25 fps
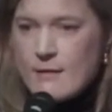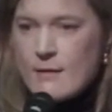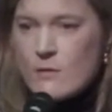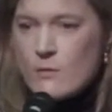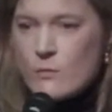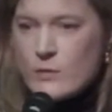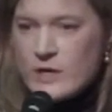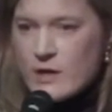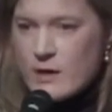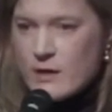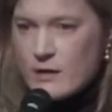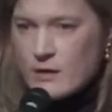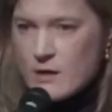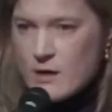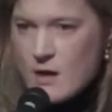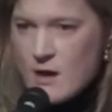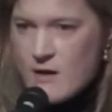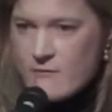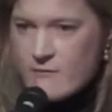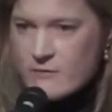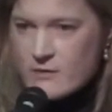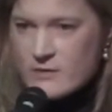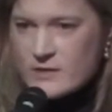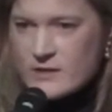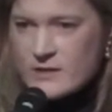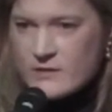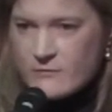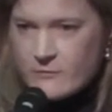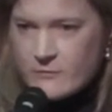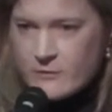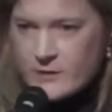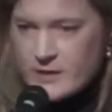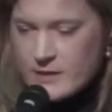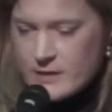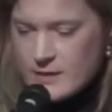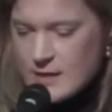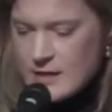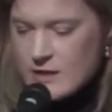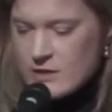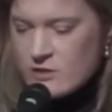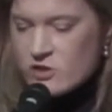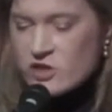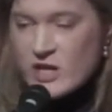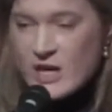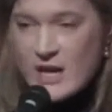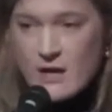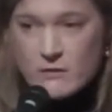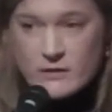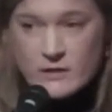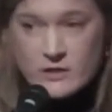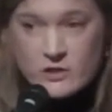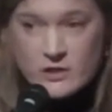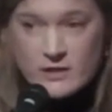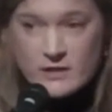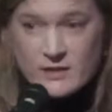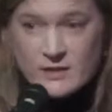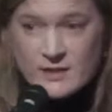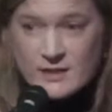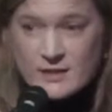we uncover different challenges